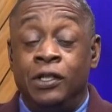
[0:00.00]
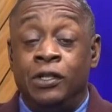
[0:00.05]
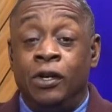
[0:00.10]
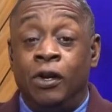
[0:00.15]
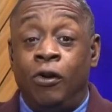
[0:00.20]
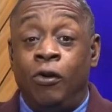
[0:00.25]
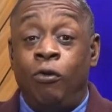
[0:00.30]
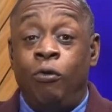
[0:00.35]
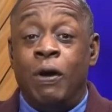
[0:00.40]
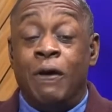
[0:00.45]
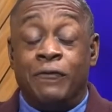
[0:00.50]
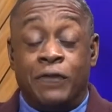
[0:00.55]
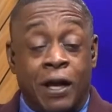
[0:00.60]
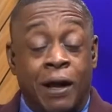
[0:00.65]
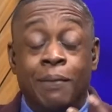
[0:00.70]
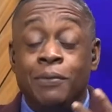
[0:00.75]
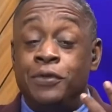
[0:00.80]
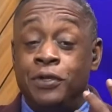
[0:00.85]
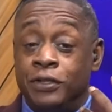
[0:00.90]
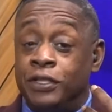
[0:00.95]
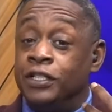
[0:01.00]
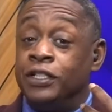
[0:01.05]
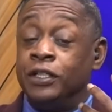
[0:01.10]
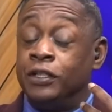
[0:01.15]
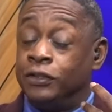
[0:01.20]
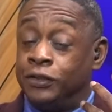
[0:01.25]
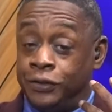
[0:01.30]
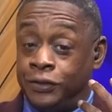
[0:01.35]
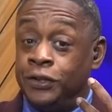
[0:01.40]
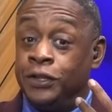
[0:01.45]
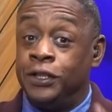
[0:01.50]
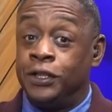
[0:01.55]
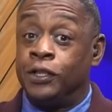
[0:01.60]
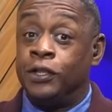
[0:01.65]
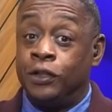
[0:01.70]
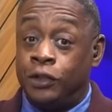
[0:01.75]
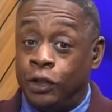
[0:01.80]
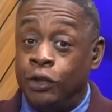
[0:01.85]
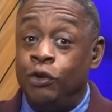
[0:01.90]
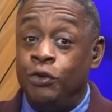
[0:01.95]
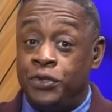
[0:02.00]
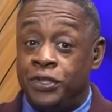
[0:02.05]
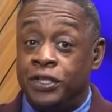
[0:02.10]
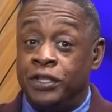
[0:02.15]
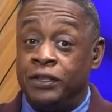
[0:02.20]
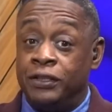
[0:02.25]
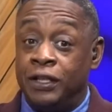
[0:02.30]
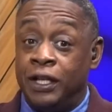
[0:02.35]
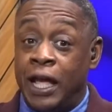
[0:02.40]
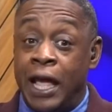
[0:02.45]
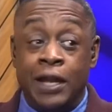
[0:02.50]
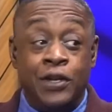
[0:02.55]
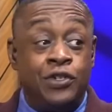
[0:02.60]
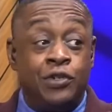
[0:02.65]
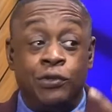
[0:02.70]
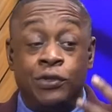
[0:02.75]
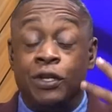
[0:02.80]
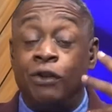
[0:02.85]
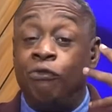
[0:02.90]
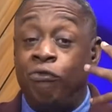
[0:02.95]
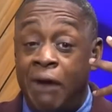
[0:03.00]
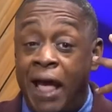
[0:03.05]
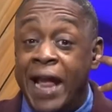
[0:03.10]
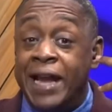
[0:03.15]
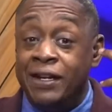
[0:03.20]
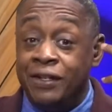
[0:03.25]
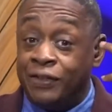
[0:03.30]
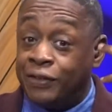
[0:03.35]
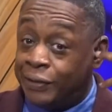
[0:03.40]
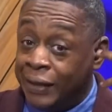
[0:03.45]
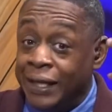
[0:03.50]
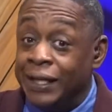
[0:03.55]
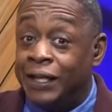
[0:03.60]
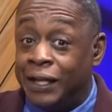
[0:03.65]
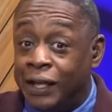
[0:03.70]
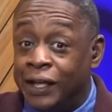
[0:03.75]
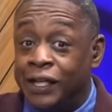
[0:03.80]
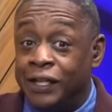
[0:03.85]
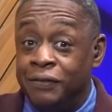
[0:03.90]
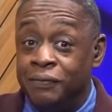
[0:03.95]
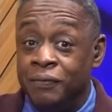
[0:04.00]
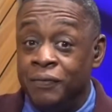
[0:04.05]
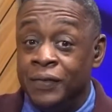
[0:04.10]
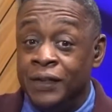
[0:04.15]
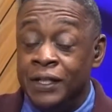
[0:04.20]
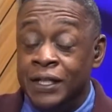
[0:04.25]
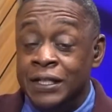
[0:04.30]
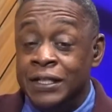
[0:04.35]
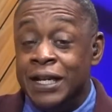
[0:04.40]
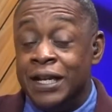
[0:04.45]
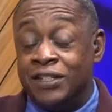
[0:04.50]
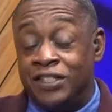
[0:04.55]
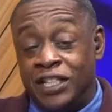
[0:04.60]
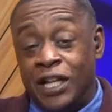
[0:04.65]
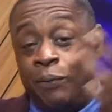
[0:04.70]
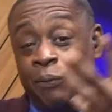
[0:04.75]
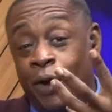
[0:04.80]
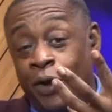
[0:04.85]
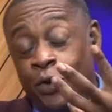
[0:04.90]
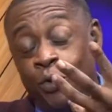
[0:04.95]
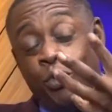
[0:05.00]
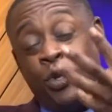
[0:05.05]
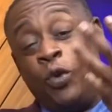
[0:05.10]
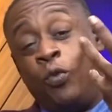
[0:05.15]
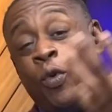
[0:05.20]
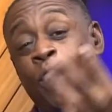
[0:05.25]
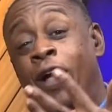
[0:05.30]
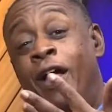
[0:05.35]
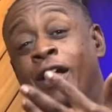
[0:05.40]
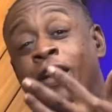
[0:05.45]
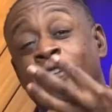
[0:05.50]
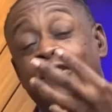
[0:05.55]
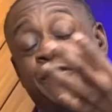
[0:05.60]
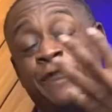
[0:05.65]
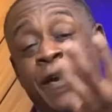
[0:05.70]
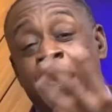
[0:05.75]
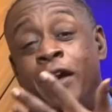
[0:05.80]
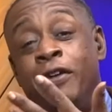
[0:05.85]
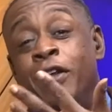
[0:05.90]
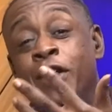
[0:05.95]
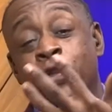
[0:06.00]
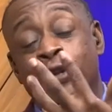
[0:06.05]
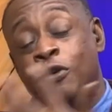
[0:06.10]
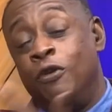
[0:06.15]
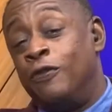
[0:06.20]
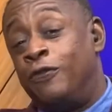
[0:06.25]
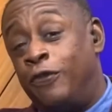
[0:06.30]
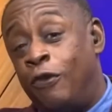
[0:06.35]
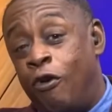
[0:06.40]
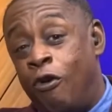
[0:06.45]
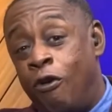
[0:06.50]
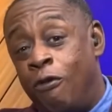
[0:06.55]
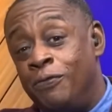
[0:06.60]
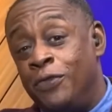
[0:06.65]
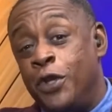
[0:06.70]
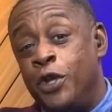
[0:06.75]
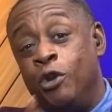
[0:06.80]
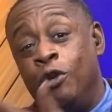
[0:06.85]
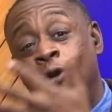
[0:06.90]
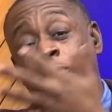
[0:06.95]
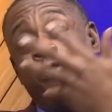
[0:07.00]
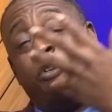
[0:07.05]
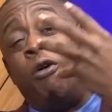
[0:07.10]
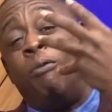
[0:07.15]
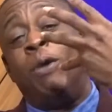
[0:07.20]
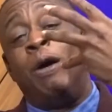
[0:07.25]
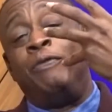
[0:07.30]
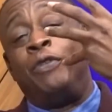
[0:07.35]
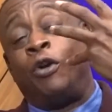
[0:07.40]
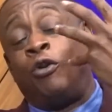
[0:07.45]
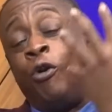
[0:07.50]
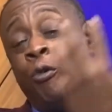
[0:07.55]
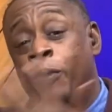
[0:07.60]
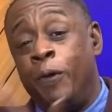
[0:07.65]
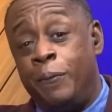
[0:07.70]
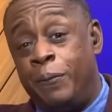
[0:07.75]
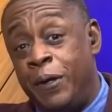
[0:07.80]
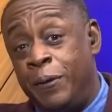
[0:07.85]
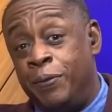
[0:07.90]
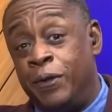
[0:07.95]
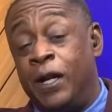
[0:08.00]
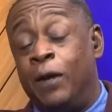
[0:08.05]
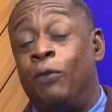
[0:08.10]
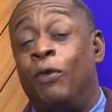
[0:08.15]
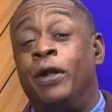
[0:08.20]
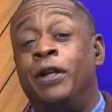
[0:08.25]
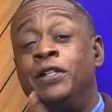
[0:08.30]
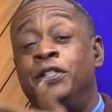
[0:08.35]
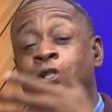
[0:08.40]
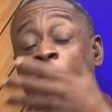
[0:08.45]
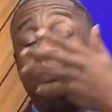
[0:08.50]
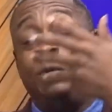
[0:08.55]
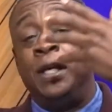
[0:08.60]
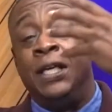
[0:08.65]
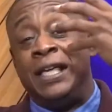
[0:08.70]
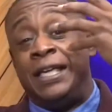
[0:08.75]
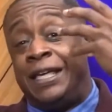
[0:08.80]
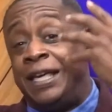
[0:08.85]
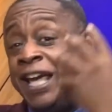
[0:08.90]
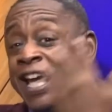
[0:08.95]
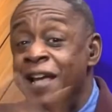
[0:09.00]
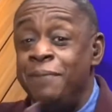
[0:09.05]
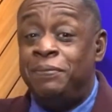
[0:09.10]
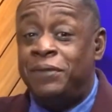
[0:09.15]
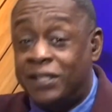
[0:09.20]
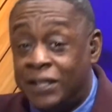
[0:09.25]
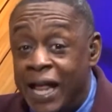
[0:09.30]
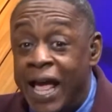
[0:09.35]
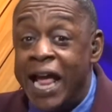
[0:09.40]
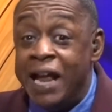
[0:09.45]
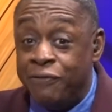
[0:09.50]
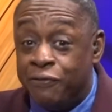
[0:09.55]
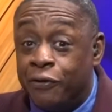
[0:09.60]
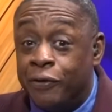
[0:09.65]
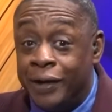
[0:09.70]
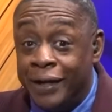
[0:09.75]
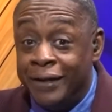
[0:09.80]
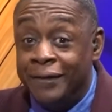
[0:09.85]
who have come to the conclusion and to the right thinking that someone who can wear a Confederate uniform, the uniform of a group of people that wanted to keep slavery